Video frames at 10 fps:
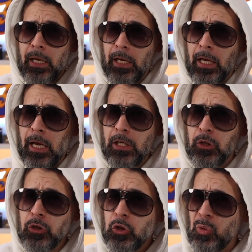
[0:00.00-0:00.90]

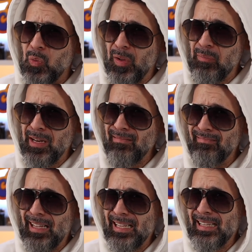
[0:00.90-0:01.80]
catered to women,
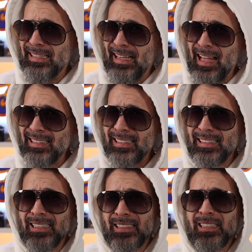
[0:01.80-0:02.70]
I would guess,
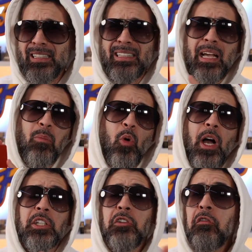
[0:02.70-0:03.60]
because this is the
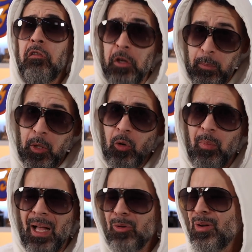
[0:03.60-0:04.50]
Amouage female
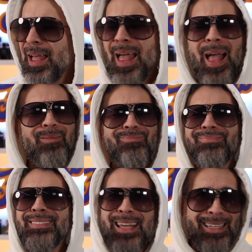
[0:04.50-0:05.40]
bottle,
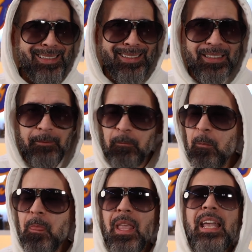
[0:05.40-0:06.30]
this
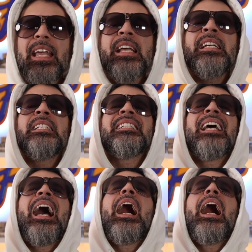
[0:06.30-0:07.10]
is